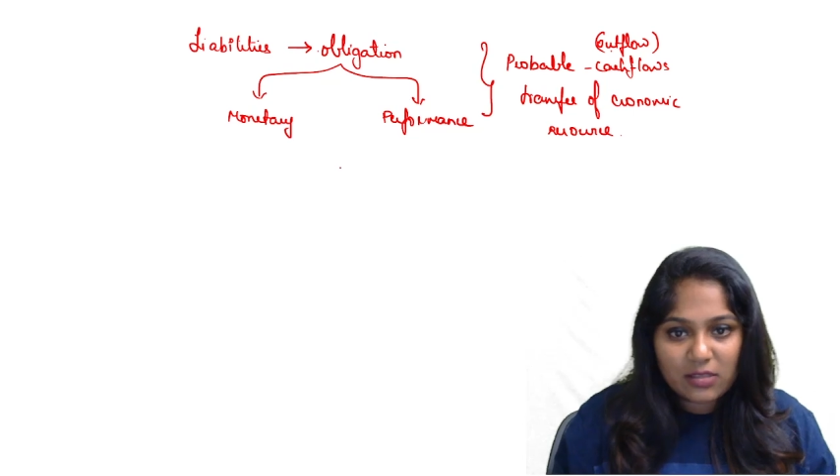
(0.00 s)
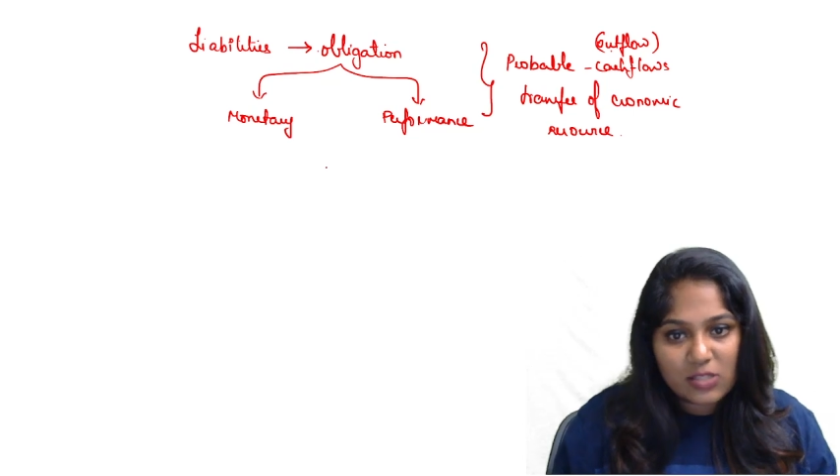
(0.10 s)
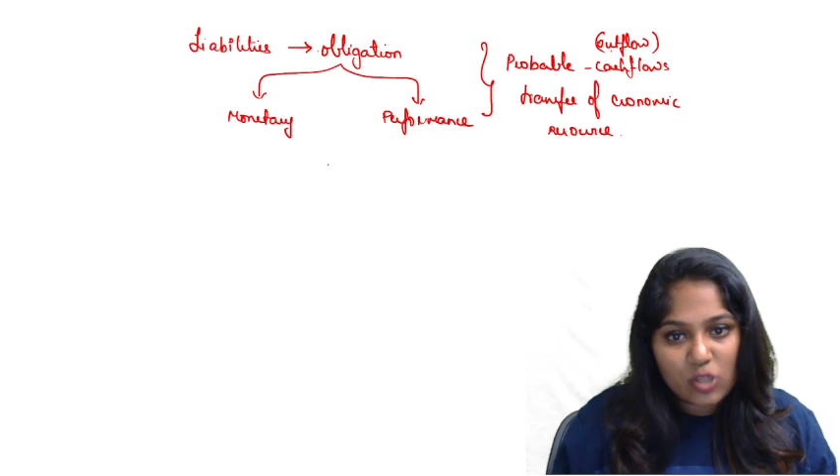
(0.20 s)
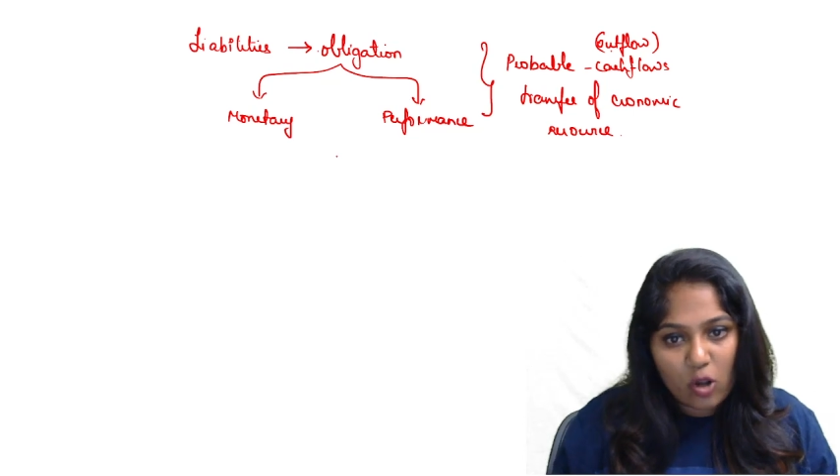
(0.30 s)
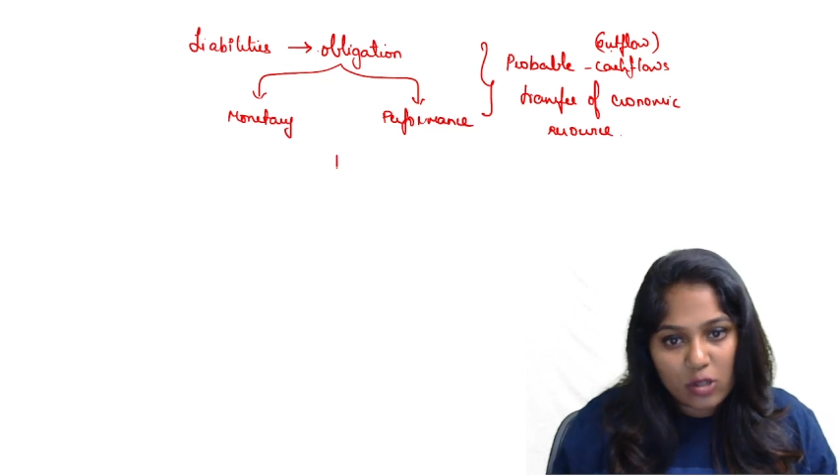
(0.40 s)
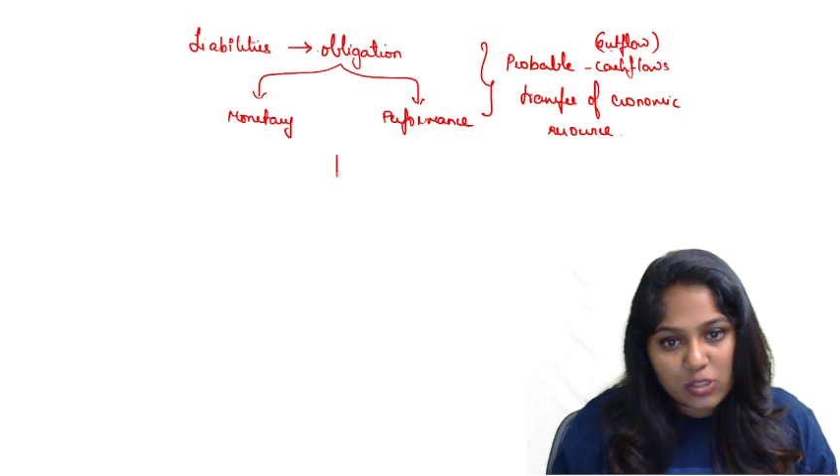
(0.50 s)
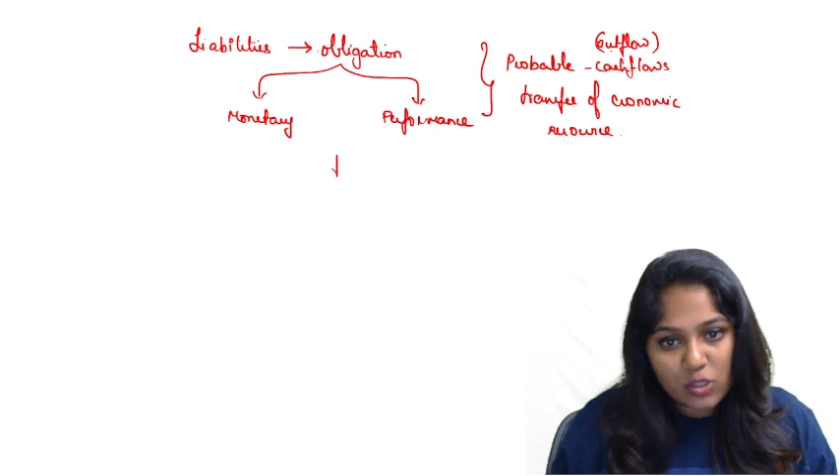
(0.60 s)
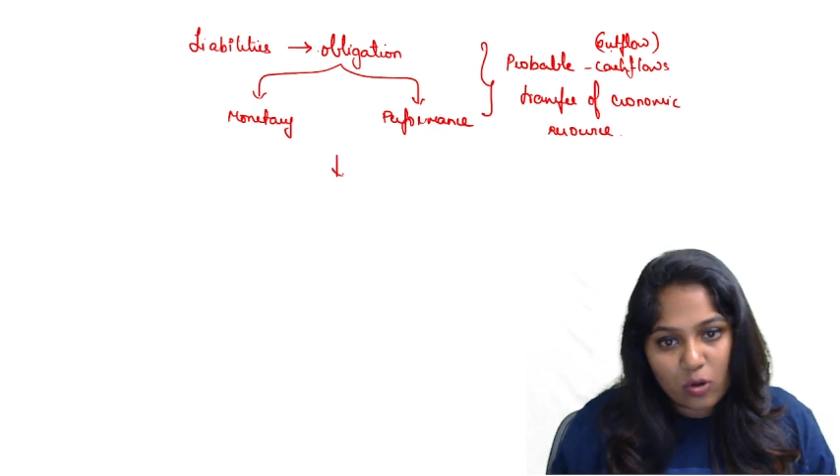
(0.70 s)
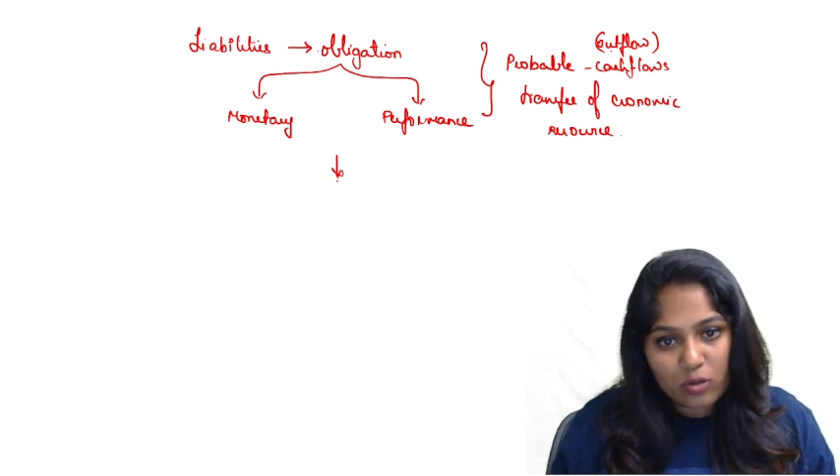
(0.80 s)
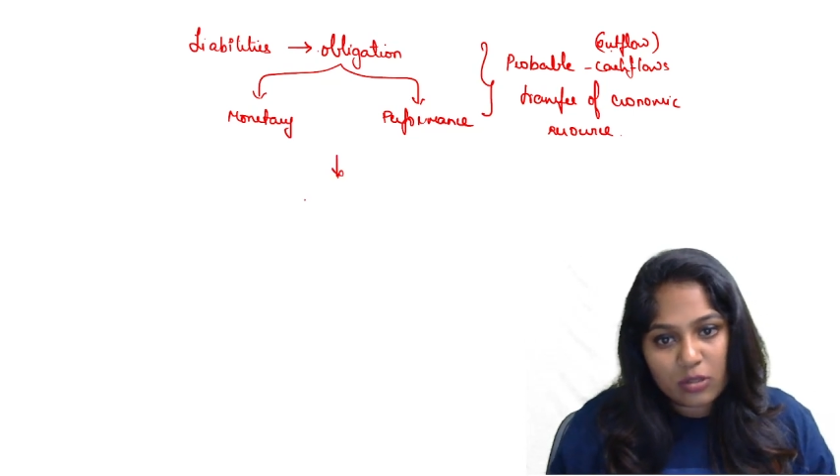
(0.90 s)
this
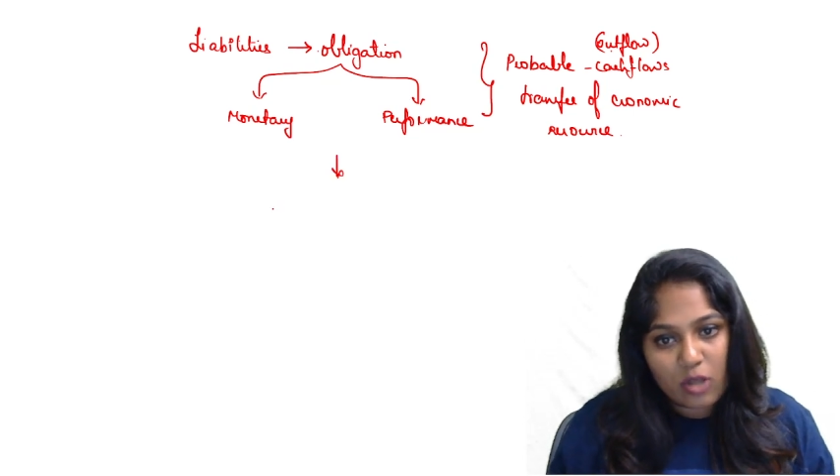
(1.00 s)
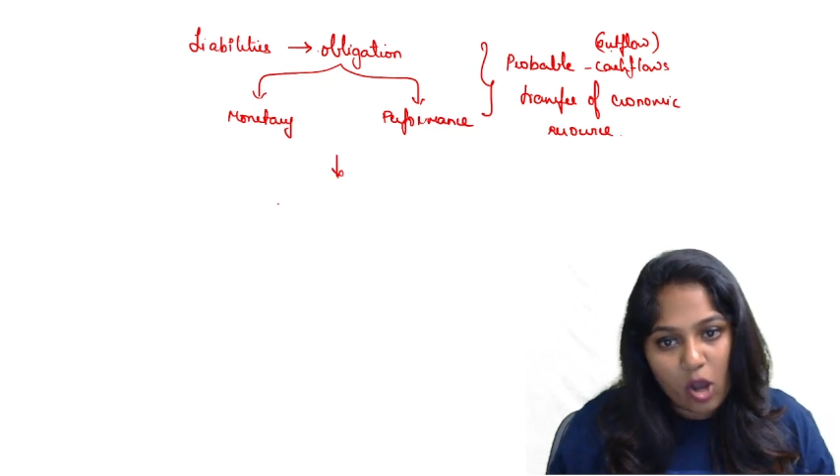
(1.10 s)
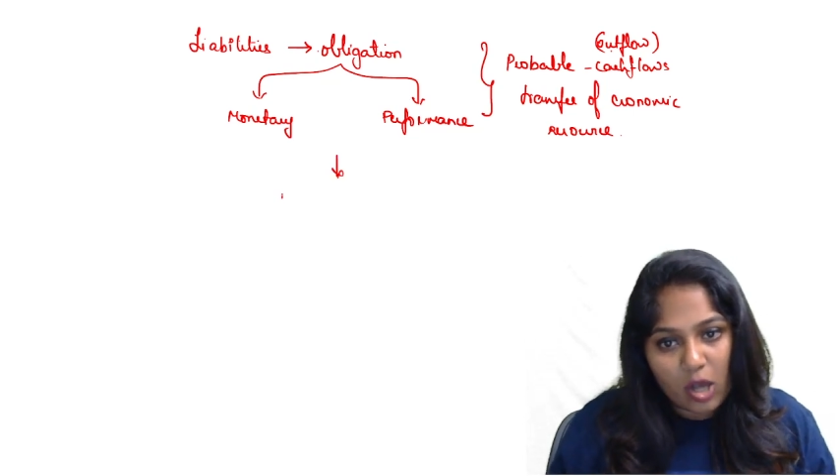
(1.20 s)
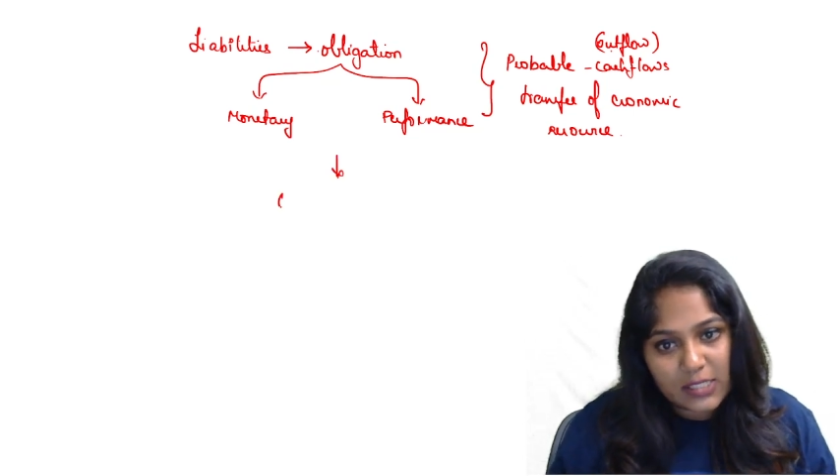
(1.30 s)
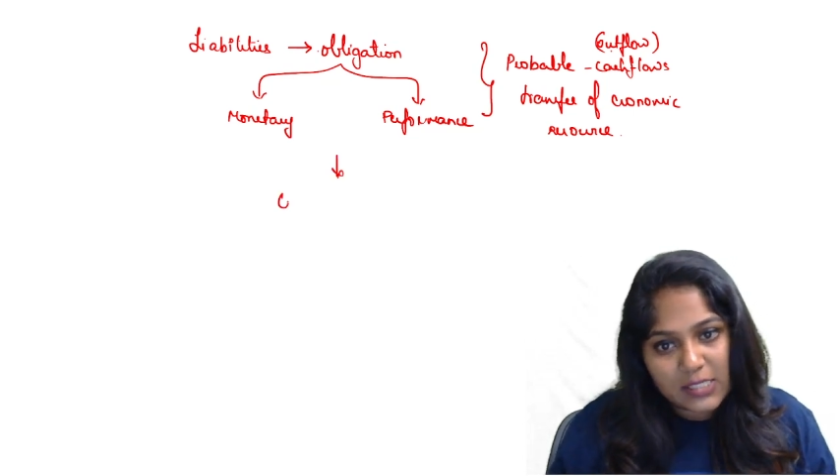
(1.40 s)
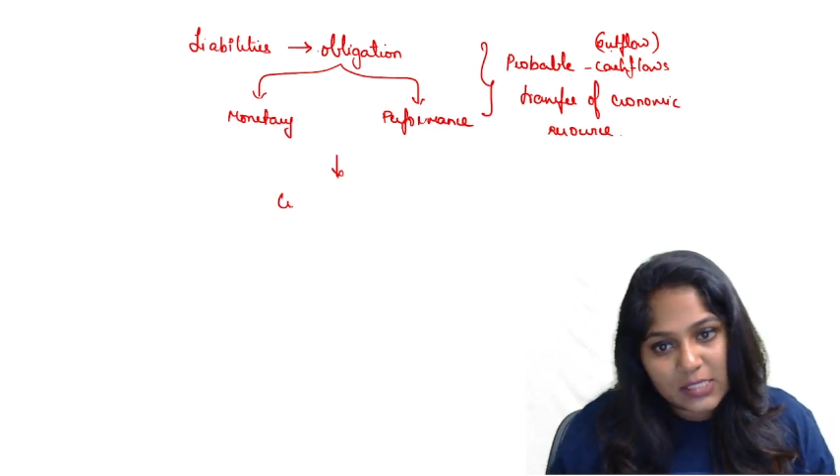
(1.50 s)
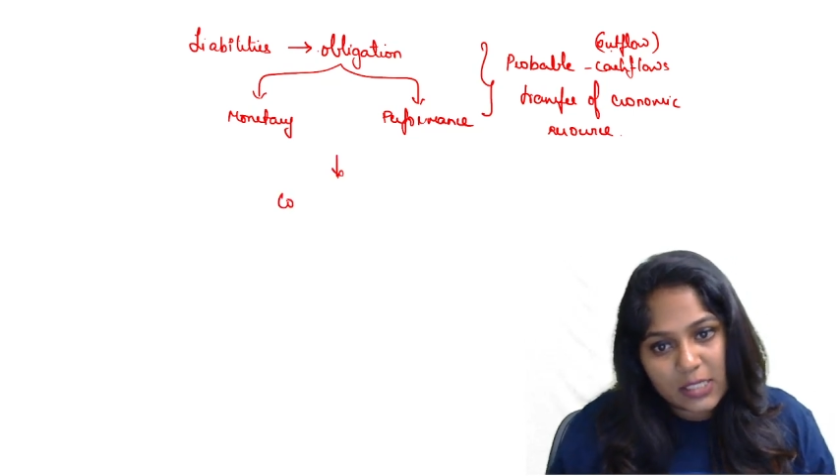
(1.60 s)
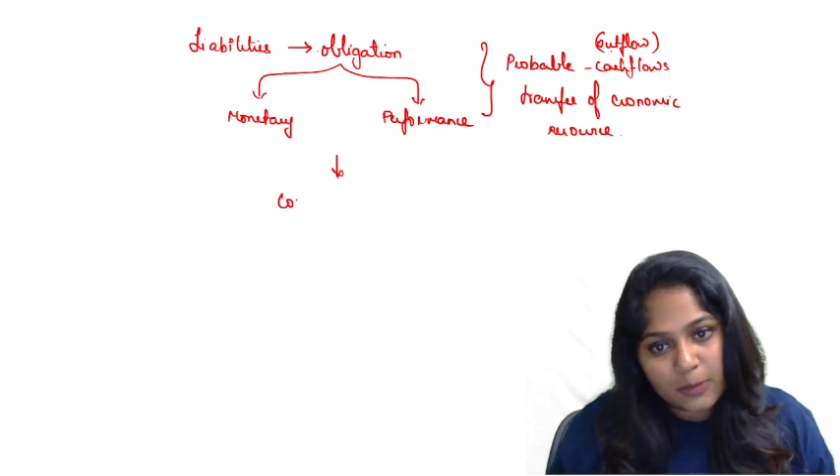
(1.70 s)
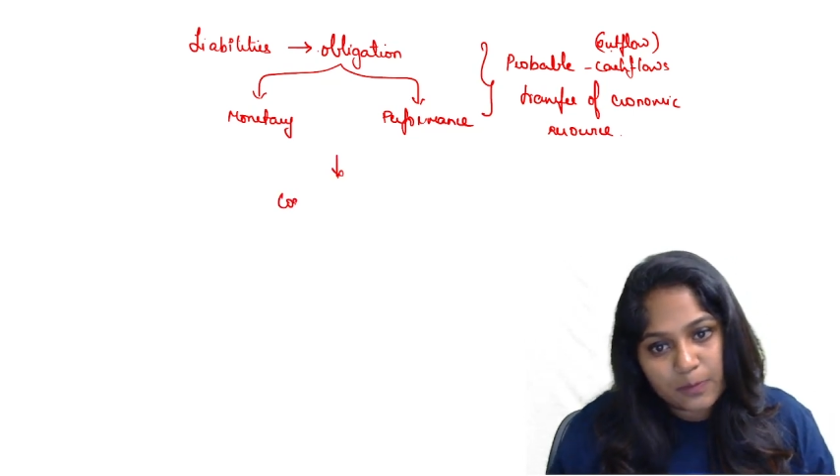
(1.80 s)
also, the cost